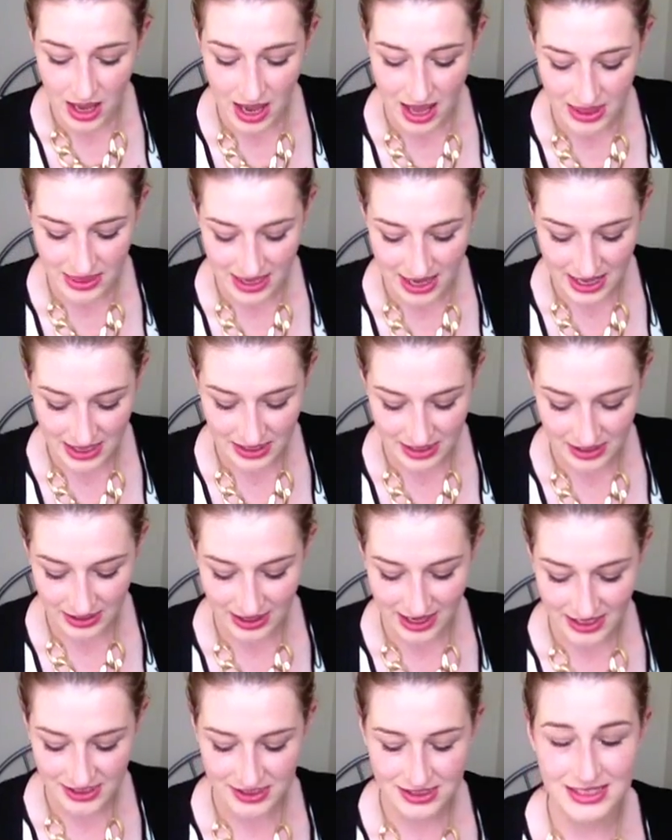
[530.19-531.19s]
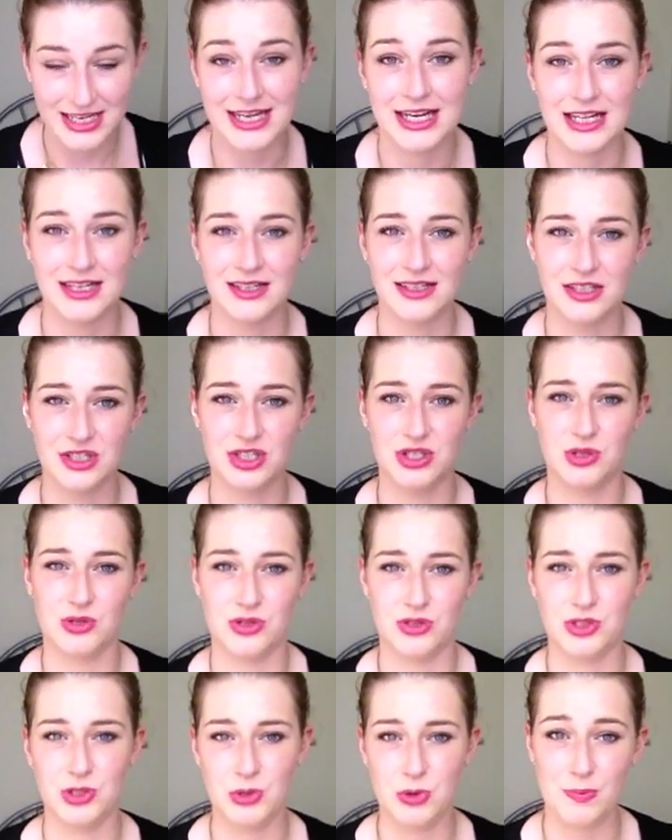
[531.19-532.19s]
And then the last thing to
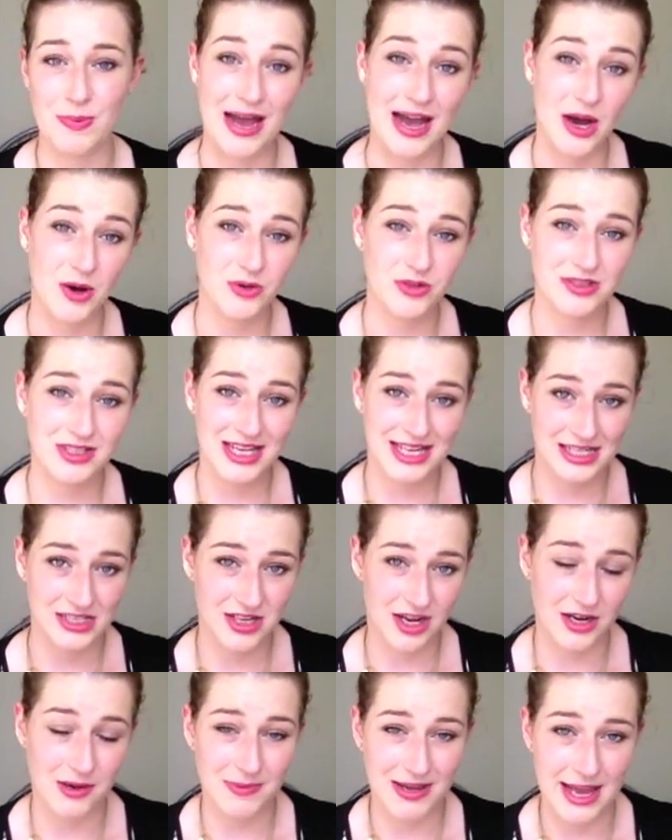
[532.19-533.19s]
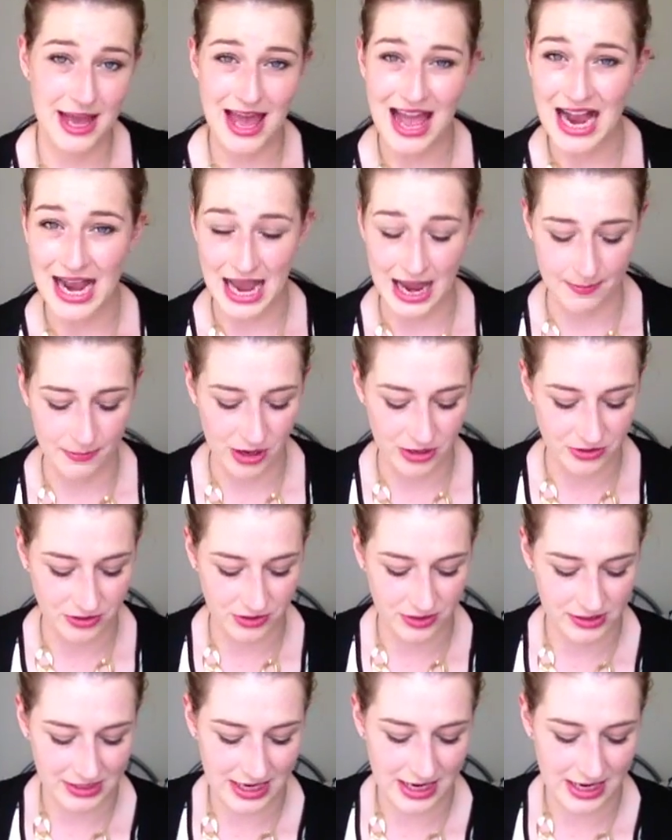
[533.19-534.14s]
talk to you about is going to be a hair care product,